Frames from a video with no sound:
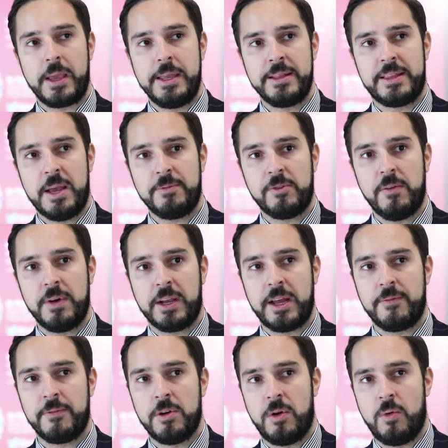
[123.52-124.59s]
in terms of
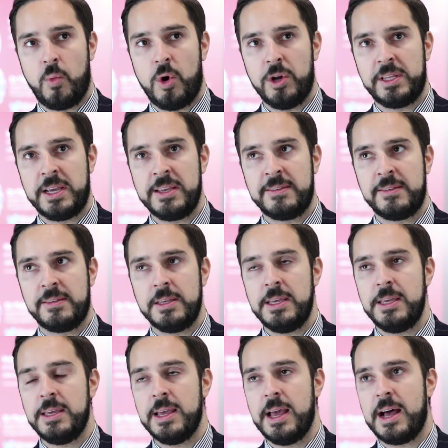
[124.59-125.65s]
kind of, you know, what I
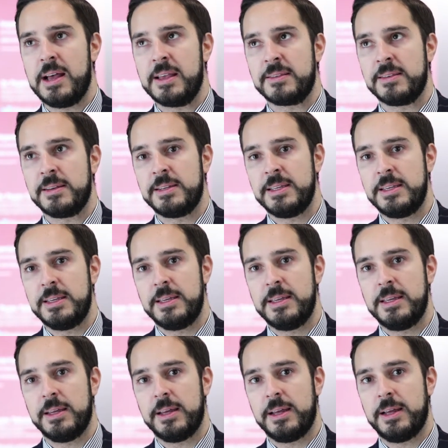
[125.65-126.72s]
see as
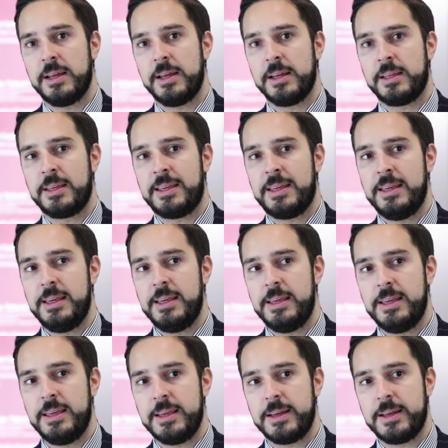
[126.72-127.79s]
the uh,
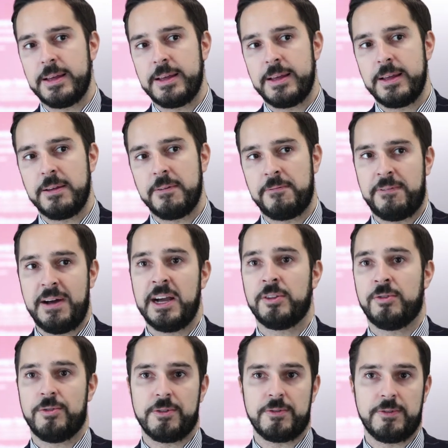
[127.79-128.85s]
key uh,
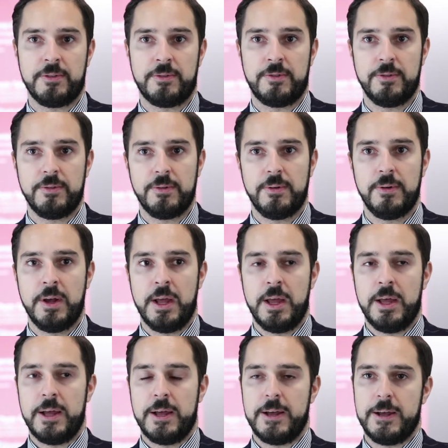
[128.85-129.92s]
factors to,
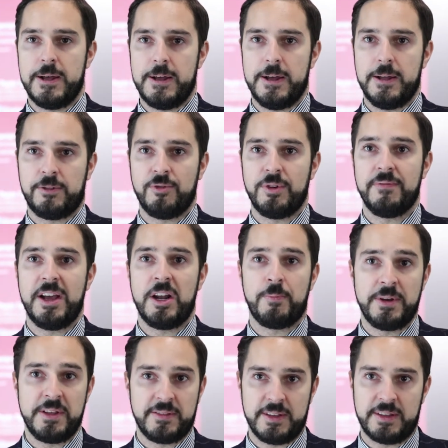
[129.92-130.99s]
uh, to
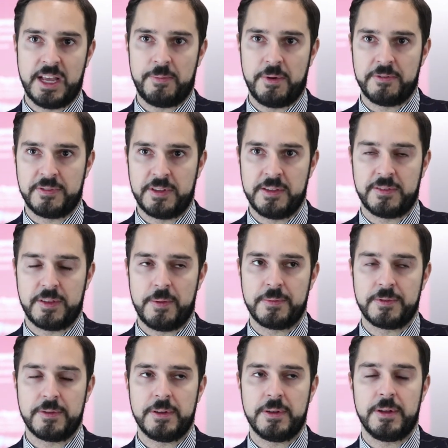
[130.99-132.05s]
develop these type of
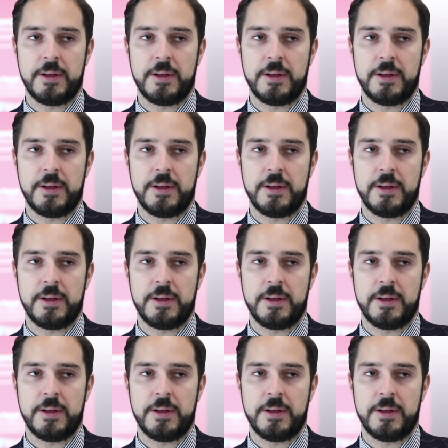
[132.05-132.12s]
systems.